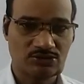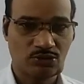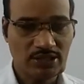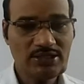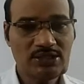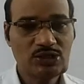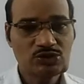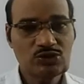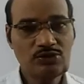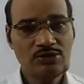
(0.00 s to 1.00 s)
Okay,
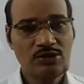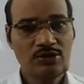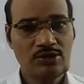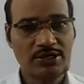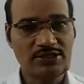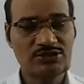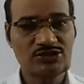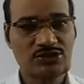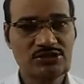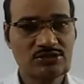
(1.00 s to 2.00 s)
so let us
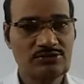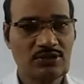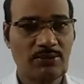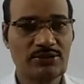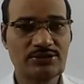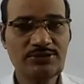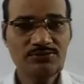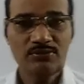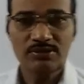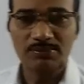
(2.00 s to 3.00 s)
discuss about
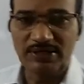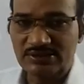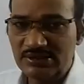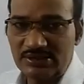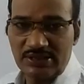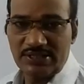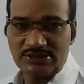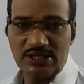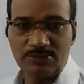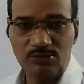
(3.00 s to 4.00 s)
the basic nature
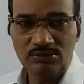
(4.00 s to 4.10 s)
of